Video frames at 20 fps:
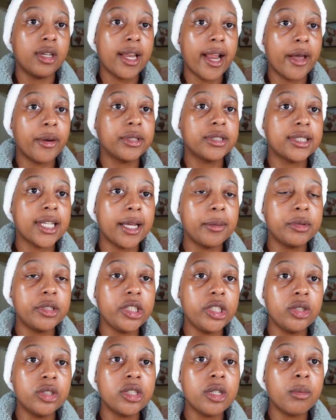Now it's time to
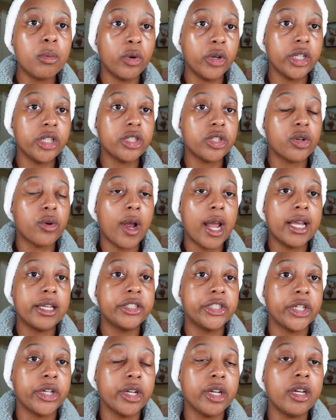use a
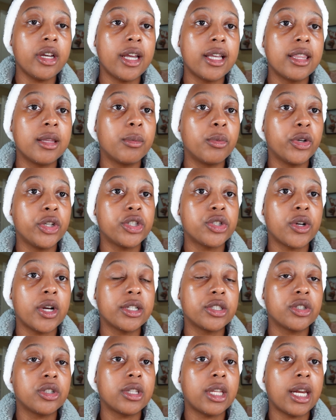moisturizer, and the
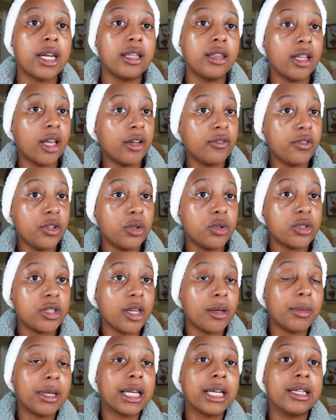moisturizer that I love
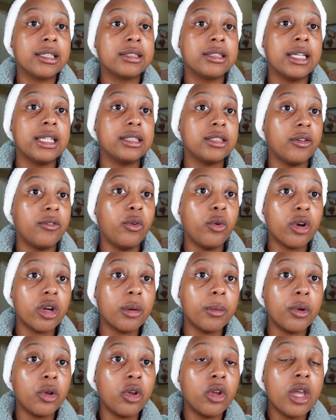using because it's
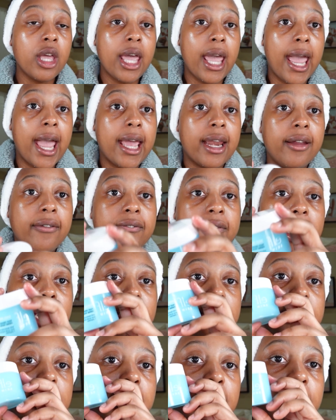affordable and
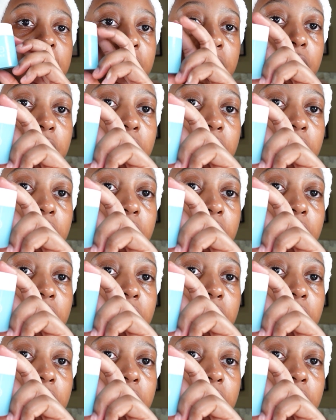effective